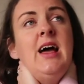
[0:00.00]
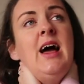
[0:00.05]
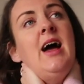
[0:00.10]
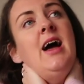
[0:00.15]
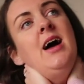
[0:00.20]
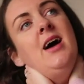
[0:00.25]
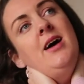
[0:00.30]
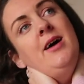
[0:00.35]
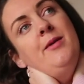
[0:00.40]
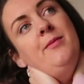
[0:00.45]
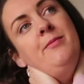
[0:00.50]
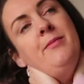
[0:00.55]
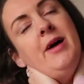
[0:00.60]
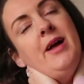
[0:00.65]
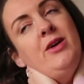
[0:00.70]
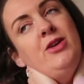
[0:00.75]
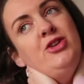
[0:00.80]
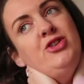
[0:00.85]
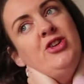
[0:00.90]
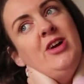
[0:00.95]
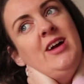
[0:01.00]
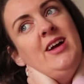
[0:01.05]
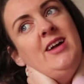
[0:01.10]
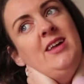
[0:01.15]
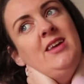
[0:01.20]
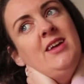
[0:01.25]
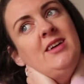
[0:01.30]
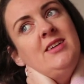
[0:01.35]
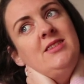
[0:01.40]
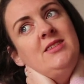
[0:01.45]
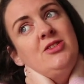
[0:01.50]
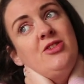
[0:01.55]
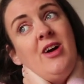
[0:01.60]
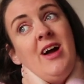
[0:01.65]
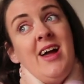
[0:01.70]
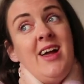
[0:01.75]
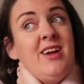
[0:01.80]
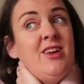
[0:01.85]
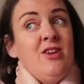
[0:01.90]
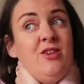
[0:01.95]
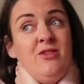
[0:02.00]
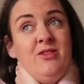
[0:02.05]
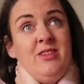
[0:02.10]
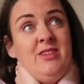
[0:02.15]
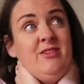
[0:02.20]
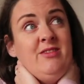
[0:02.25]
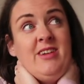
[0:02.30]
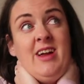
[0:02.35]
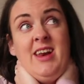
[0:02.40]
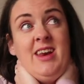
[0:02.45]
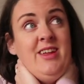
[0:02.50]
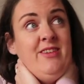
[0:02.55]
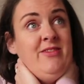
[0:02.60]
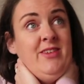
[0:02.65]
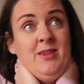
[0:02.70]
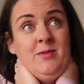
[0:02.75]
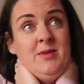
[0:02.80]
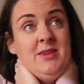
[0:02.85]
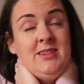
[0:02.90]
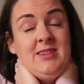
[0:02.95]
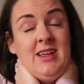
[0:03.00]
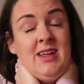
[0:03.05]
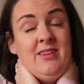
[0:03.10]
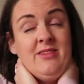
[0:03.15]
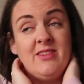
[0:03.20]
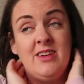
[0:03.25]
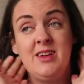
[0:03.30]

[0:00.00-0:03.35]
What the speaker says: I'm going to try not to cry. I can already feel myself.